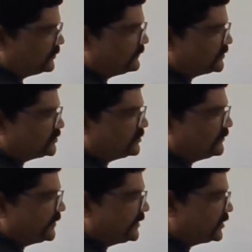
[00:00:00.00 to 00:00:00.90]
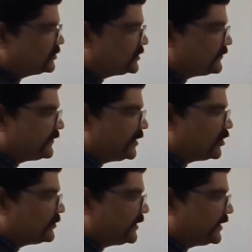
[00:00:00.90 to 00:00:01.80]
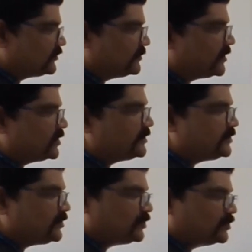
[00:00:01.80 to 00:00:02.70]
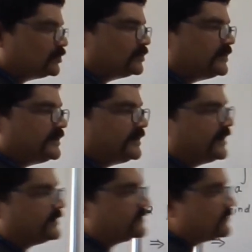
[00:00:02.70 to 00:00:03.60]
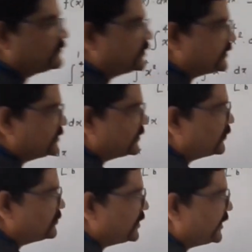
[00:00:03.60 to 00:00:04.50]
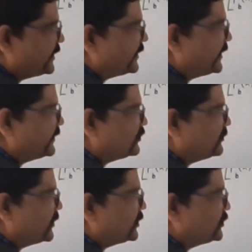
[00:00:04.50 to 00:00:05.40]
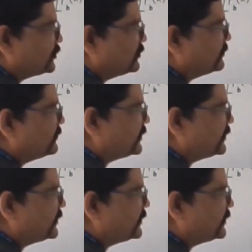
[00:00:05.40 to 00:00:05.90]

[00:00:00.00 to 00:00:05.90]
first of all, find out the value of x to the power 2 dx. What is the formula? X to the power 2